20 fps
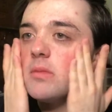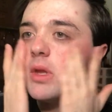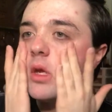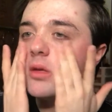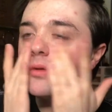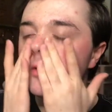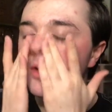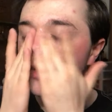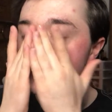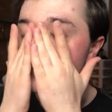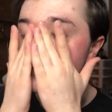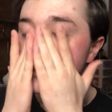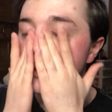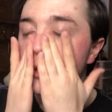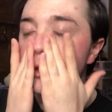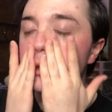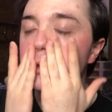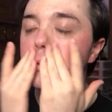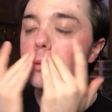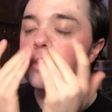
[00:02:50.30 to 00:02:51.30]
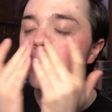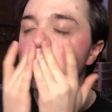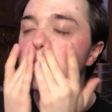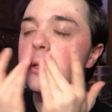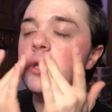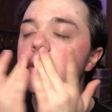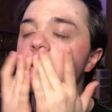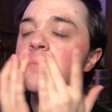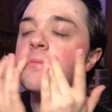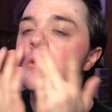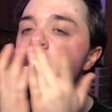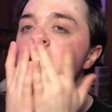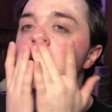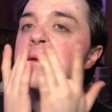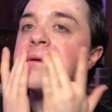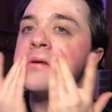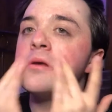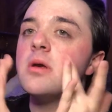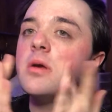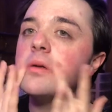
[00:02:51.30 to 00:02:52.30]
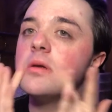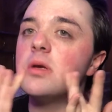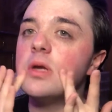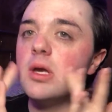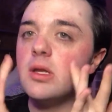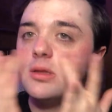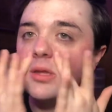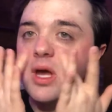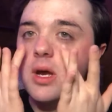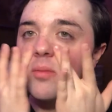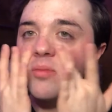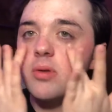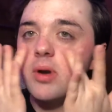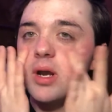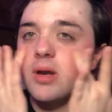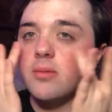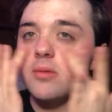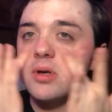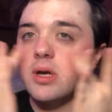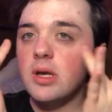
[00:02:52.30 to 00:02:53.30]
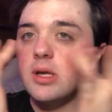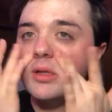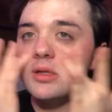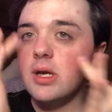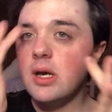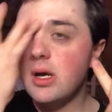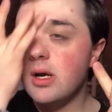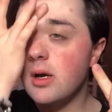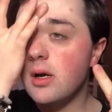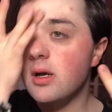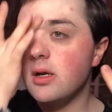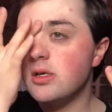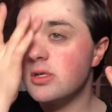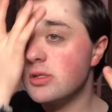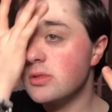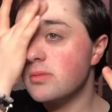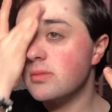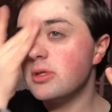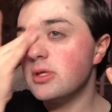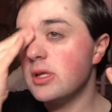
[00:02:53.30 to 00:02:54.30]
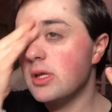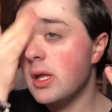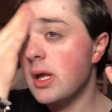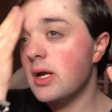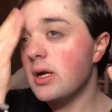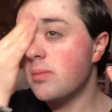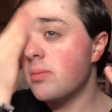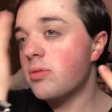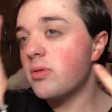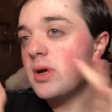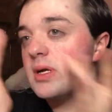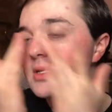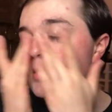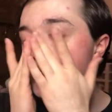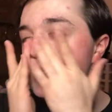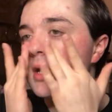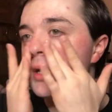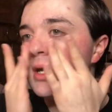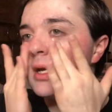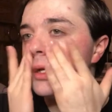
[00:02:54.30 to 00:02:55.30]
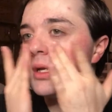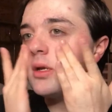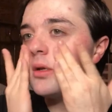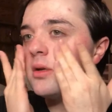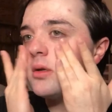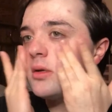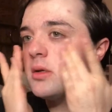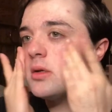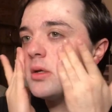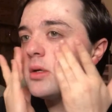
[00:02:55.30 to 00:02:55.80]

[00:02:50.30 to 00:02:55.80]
So anyways, I like to really get that primer in there and just really like press it in,